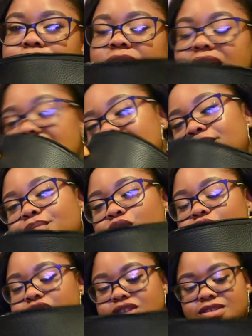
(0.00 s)
money
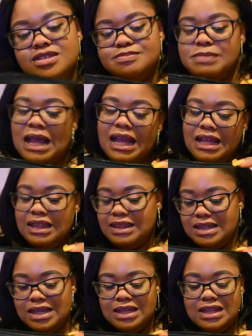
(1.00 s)
purse bag
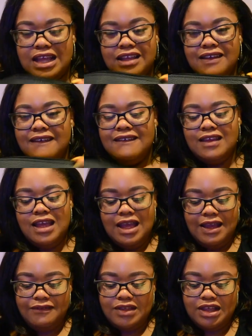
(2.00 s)
thing. Like,
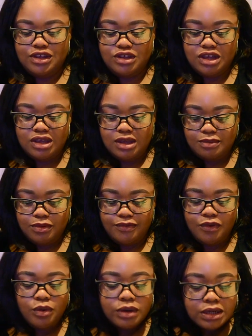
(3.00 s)
I feel like you can keep your
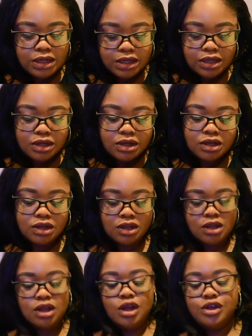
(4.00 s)
phone in here,
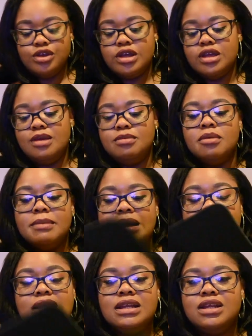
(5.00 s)
you can keep your
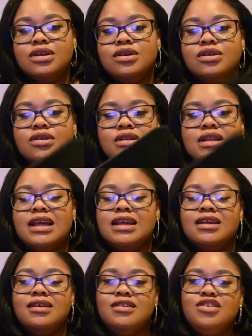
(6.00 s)
money in here, like
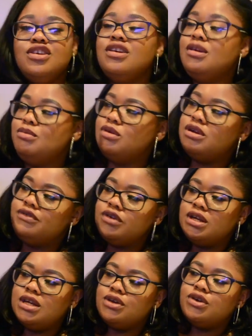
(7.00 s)
you can keep whatever
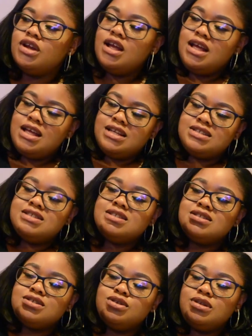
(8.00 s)
in here. It's just
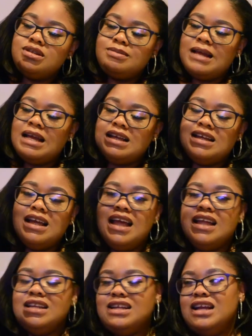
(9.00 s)
this cute little bag,
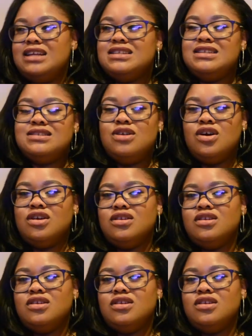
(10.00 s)
and it has this long